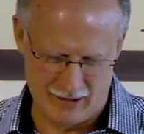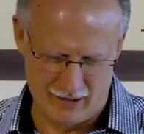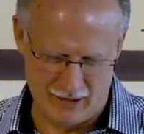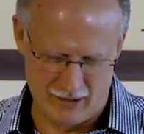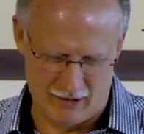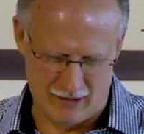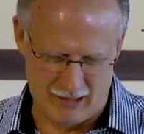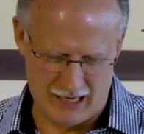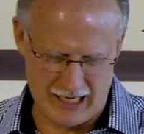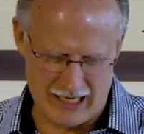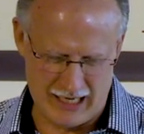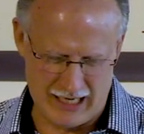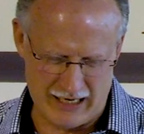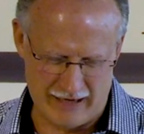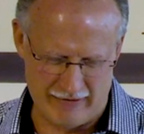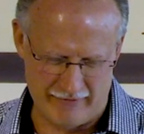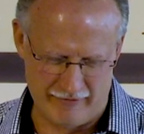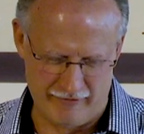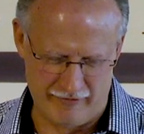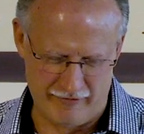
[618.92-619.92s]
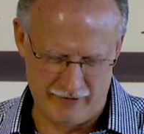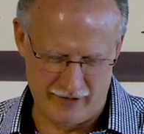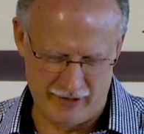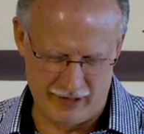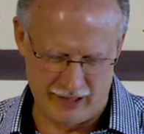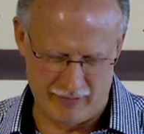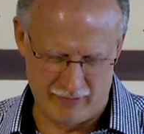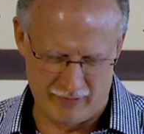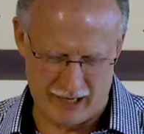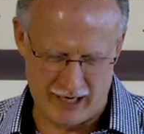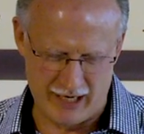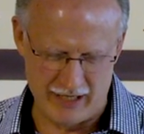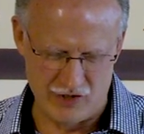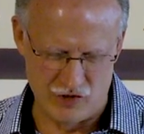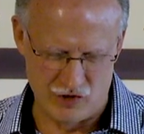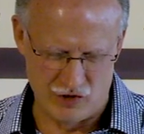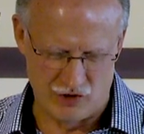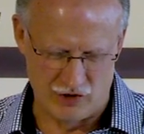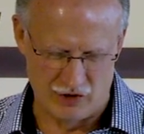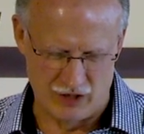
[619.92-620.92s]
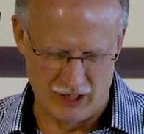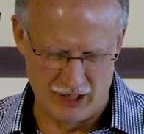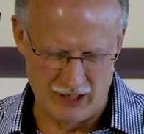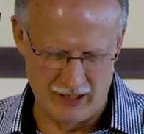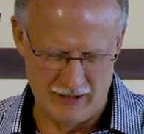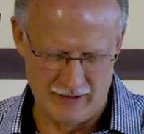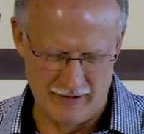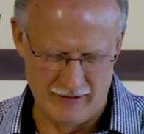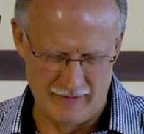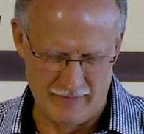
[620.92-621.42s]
You know, I have in my journey